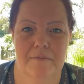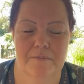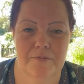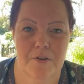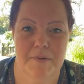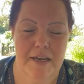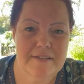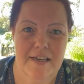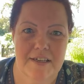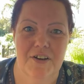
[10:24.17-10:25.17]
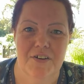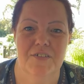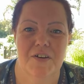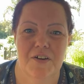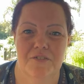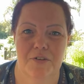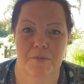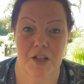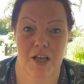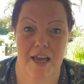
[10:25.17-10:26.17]
from down to, you know, from
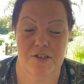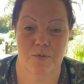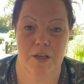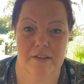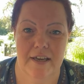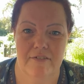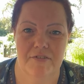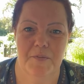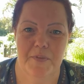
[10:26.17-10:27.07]
the location where you live.